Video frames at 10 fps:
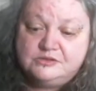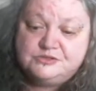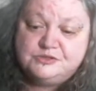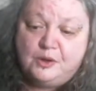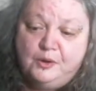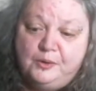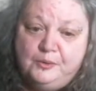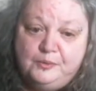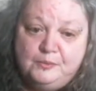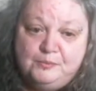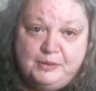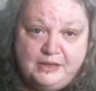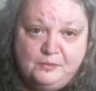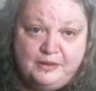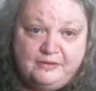So
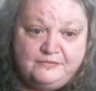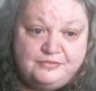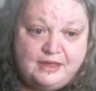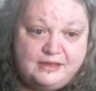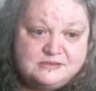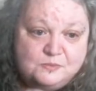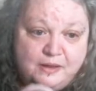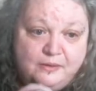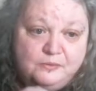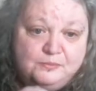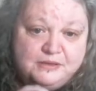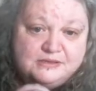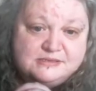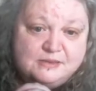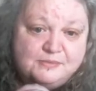be aware of that as well
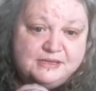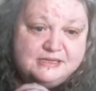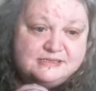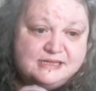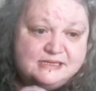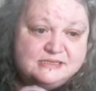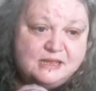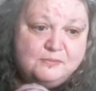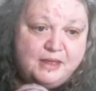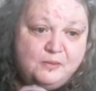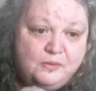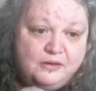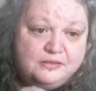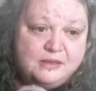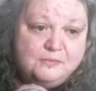because some of these things, they may
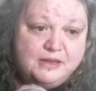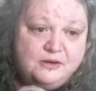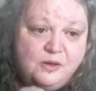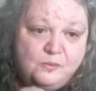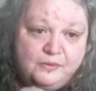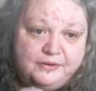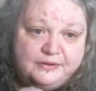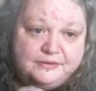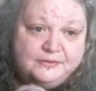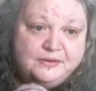work, they may not work.